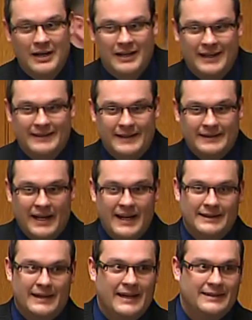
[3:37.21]
because they tie
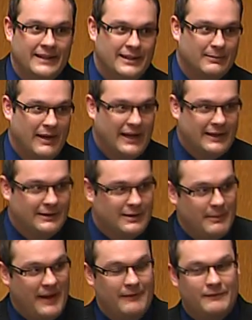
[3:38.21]
in nicely to my
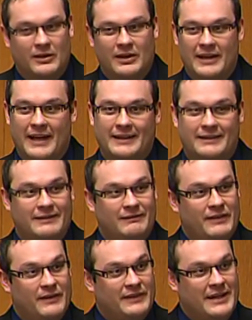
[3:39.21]
debate for the next
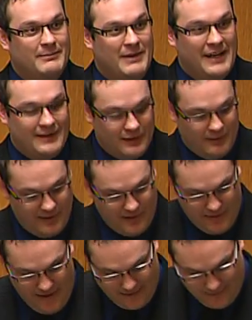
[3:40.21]
15 minutes, so I want
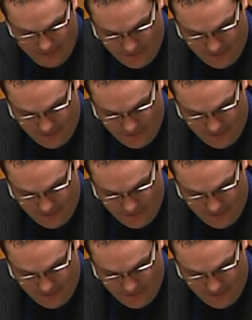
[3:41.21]
to thank them